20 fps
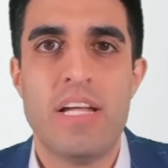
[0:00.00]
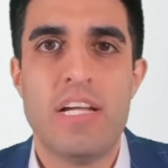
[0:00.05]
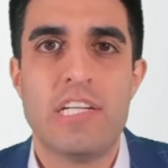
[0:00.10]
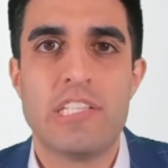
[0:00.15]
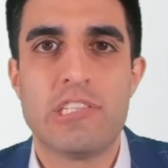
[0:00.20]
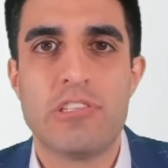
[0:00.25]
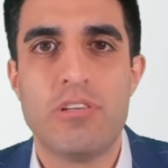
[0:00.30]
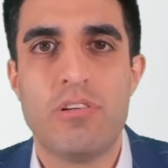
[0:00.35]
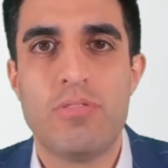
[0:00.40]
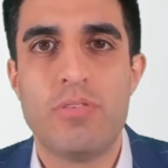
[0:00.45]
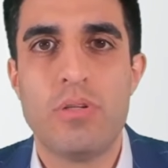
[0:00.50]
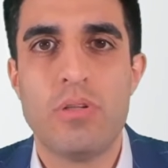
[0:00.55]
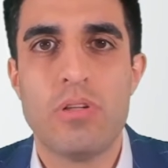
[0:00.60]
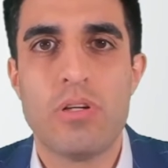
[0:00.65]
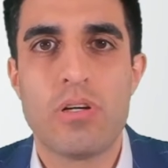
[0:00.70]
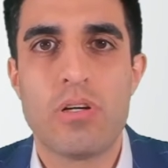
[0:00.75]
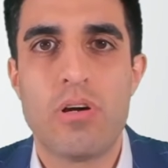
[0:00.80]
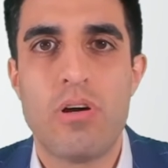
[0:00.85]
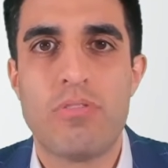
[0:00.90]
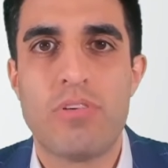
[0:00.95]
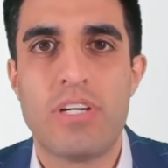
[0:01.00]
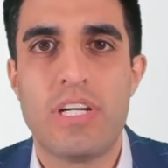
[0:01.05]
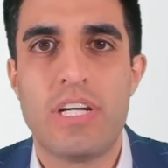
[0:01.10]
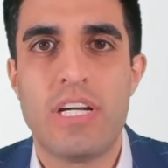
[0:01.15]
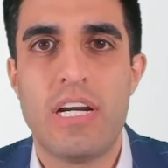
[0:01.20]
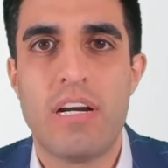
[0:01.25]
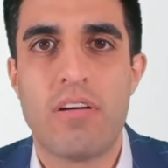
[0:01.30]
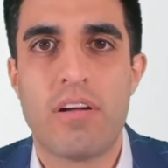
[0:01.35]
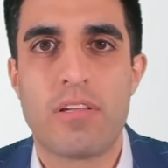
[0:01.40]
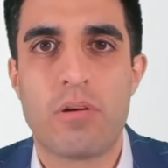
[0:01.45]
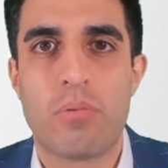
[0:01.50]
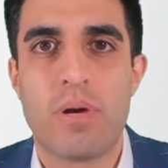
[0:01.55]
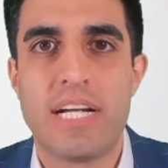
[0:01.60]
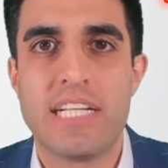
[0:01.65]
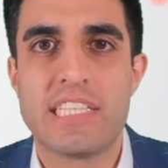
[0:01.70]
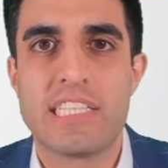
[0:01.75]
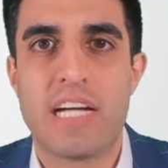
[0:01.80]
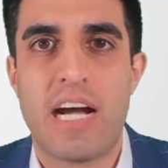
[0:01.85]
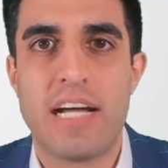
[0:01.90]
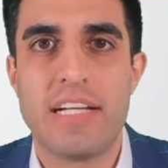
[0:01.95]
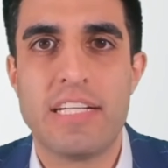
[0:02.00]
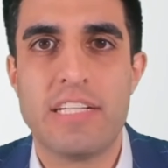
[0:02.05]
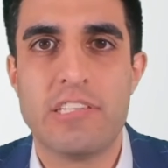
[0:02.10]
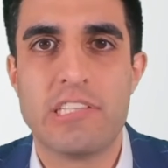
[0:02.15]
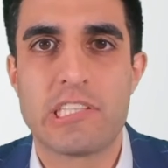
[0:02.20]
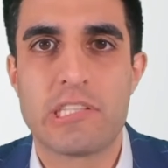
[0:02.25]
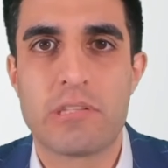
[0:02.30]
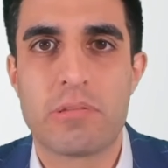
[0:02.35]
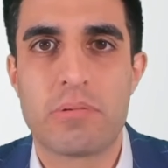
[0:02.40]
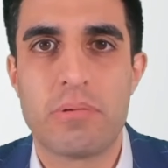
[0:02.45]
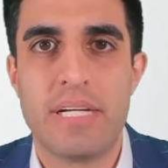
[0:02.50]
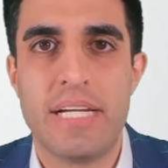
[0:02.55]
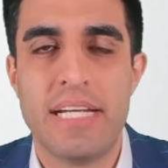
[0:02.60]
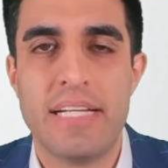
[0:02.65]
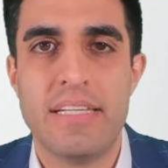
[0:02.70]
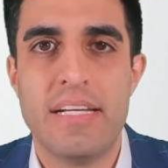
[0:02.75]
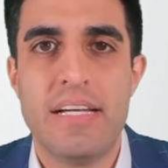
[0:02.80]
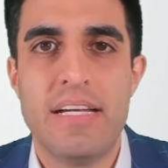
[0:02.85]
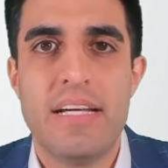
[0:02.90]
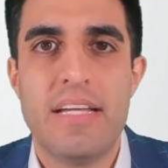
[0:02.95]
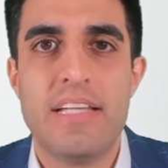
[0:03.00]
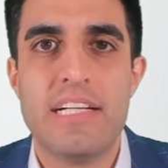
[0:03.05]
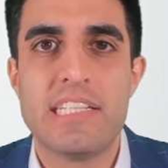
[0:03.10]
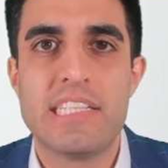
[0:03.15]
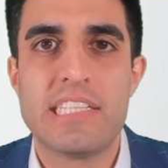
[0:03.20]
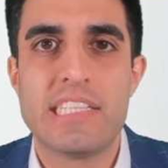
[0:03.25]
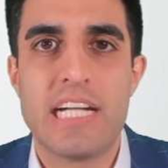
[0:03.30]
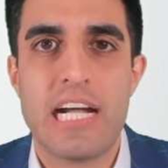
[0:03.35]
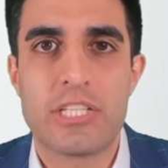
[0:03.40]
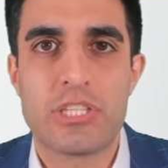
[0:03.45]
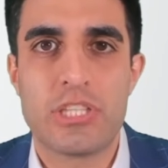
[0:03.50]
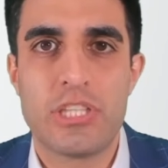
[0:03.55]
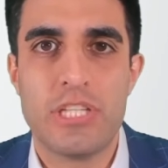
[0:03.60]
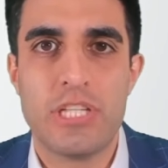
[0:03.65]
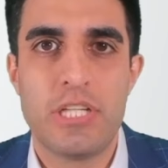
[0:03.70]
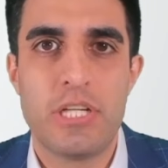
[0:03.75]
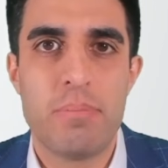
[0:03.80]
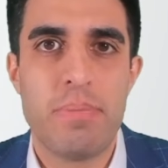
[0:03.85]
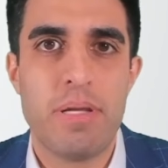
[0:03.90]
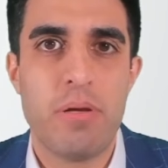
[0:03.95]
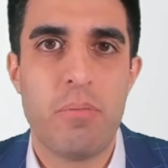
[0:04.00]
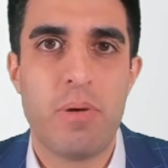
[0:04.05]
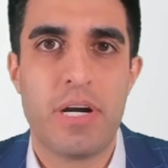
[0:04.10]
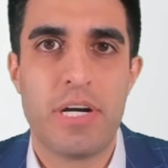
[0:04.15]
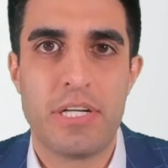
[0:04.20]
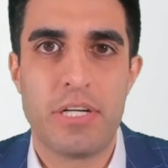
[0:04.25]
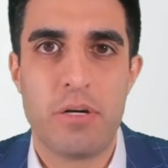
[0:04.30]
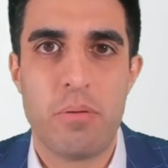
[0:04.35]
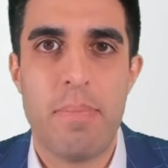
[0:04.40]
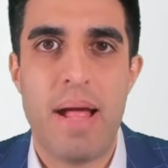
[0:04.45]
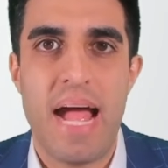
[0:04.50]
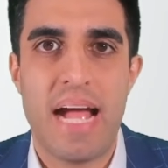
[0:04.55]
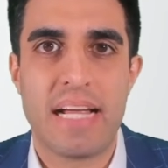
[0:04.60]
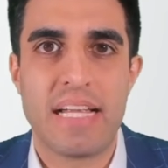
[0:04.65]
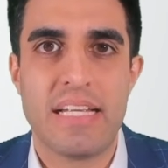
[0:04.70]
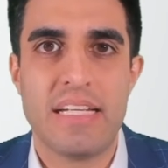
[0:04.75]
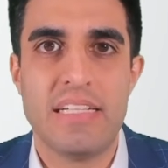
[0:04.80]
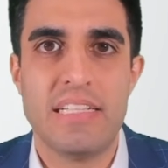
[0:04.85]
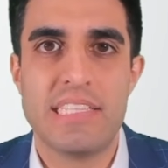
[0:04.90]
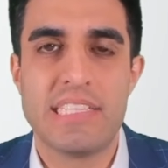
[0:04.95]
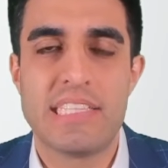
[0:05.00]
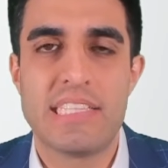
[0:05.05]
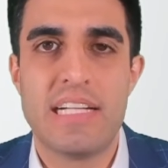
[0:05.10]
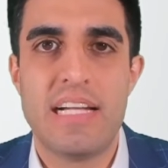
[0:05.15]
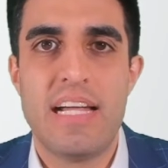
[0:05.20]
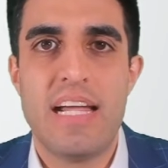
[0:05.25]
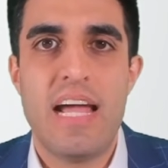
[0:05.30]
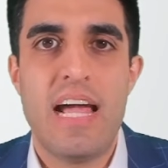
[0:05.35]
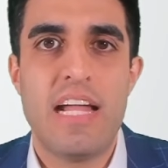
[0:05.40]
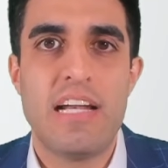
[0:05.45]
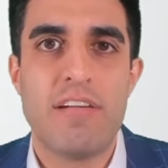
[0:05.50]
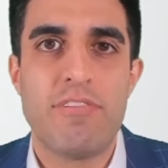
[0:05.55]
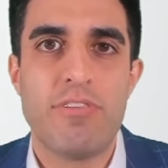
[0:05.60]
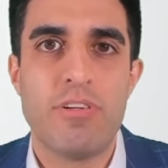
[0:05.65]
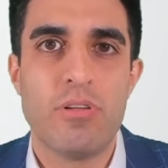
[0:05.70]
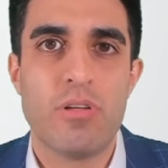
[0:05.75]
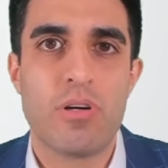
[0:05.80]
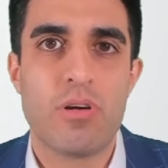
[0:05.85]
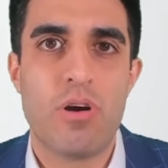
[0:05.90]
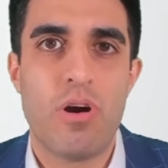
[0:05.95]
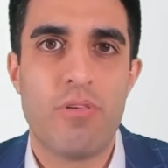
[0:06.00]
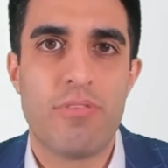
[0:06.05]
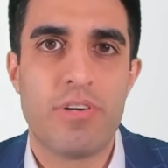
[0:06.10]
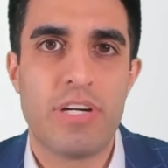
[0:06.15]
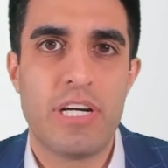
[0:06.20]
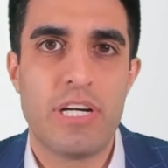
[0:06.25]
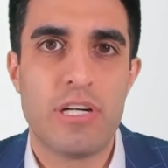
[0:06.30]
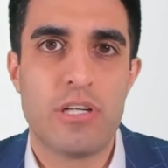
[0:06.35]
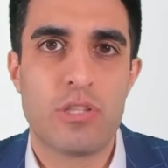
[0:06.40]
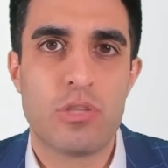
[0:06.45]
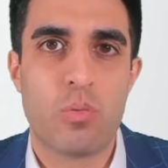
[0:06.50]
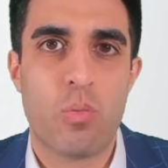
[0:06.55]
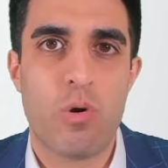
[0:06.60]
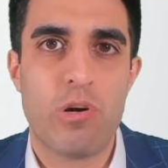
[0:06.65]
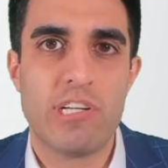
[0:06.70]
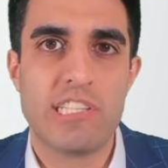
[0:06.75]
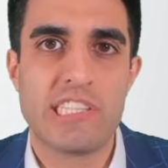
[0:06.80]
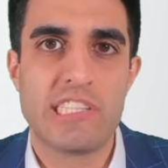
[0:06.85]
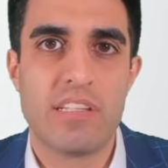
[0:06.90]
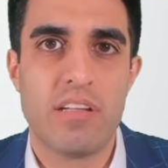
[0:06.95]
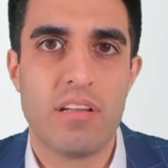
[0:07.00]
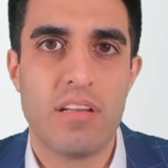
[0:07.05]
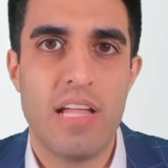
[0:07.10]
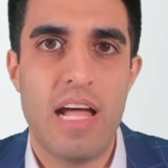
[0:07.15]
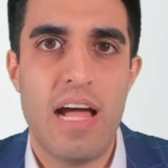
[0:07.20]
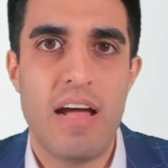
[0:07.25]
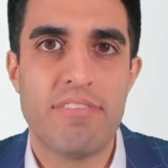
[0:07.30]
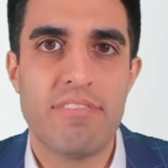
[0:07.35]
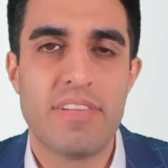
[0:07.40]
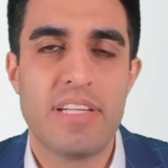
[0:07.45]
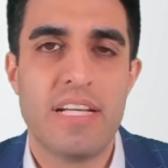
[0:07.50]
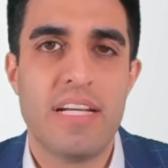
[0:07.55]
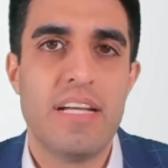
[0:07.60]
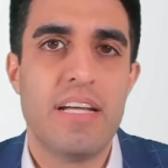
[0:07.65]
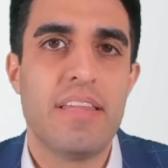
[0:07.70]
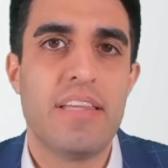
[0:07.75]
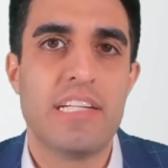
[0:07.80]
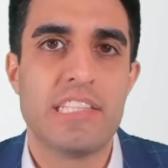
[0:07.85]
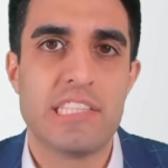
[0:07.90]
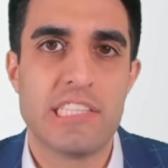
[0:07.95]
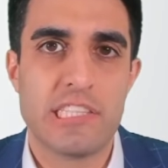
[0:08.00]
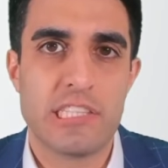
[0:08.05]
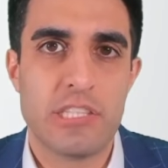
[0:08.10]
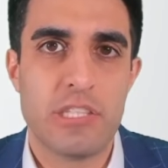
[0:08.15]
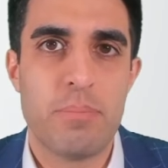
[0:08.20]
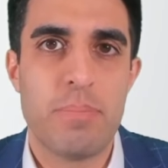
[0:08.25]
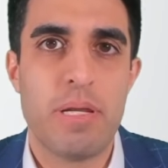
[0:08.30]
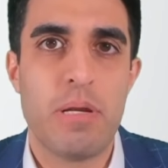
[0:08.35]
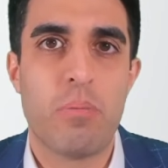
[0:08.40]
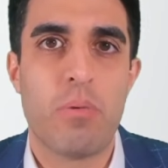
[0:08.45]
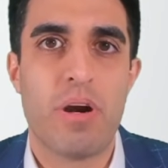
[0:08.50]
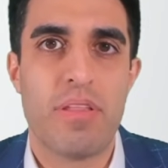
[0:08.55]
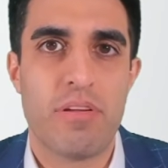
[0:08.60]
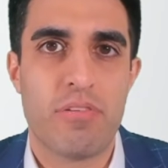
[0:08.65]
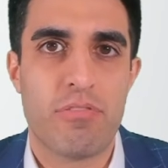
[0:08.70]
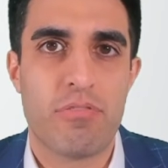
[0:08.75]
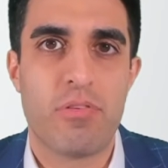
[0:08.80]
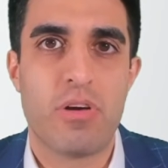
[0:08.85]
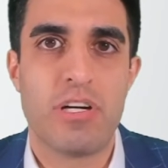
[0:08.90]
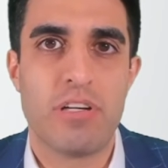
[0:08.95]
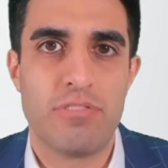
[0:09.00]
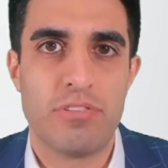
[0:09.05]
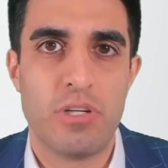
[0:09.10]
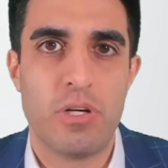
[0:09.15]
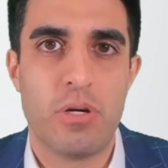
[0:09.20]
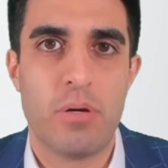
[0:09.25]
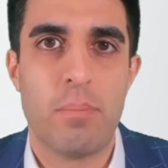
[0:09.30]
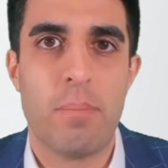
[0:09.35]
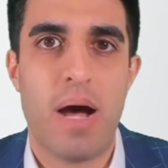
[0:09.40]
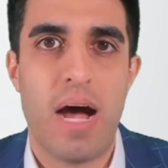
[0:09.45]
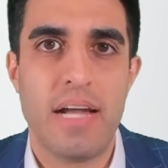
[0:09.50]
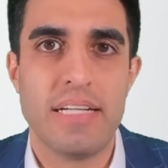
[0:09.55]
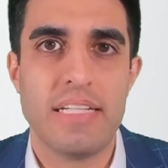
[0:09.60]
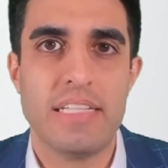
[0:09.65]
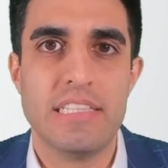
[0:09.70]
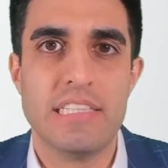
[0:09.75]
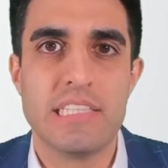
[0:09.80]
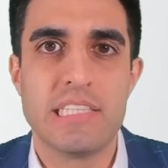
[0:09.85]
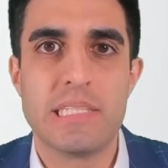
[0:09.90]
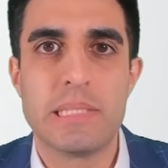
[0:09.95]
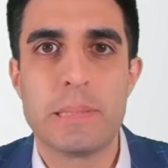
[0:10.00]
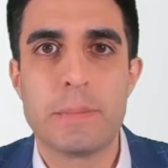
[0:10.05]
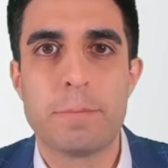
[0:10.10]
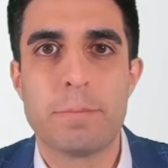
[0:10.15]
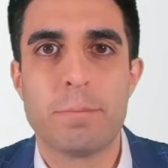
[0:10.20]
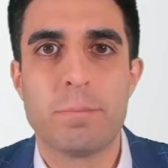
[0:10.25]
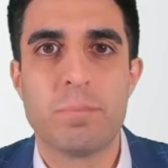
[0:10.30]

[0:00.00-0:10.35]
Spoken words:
So if you look over here on the right side of your screen, this is actually going to be where your back is. And if you look over here towards the left, this is going to be where the front of your body is.